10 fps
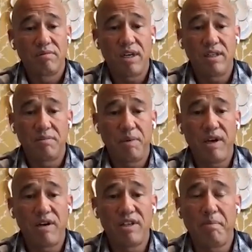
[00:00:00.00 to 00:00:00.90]
right?
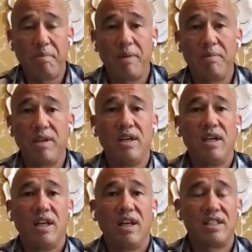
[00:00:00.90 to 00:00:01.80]
Pay your down payment.
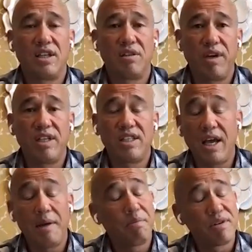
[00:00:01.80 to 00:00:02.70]
Let's say the rate's
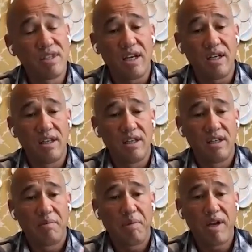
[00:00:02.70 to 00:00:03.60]
8%.
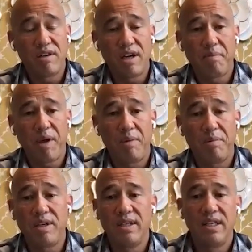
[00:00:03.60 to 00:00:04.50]
Pay your down
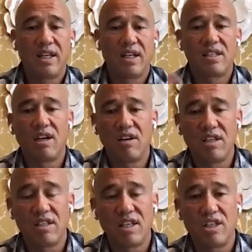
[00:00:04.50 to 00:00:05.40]
payment. Get seller
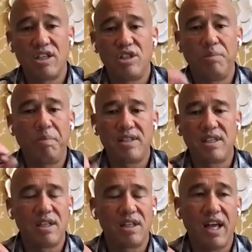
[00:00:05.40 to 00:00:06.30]
concessions. You
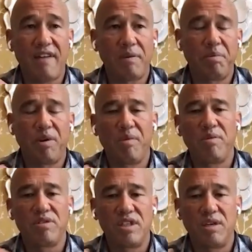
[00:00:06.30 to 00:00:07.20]
basically have to put
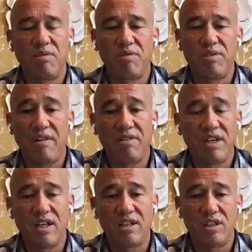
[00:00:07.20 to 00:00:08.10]
almost zero down
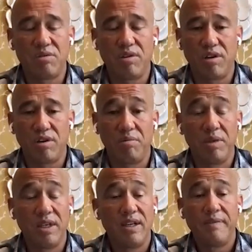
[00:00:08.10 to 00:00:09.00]
to get into a
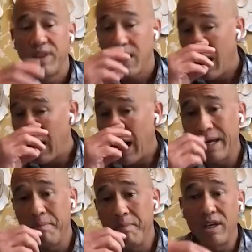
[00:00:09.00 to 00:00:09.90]
home, and
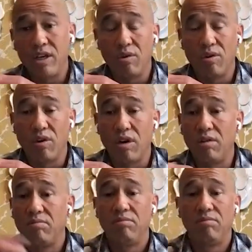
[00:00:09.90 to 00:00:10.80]
I can make
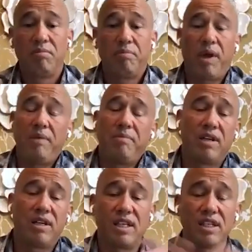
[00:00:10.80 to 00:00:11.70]
your
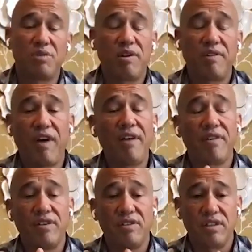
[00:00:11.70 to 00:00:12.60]
payment, let's say
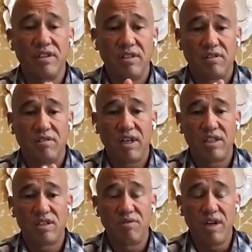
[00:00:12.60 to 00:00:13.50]
$2,500,
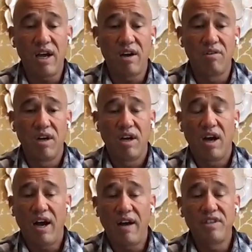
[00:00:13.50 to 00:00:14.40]
right? So now
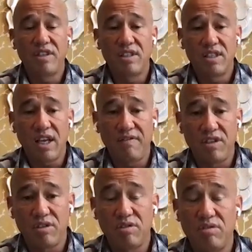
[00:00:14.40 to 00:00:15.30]
I've just
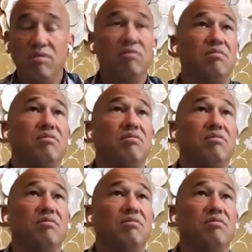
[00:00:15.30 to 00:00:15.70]
saved you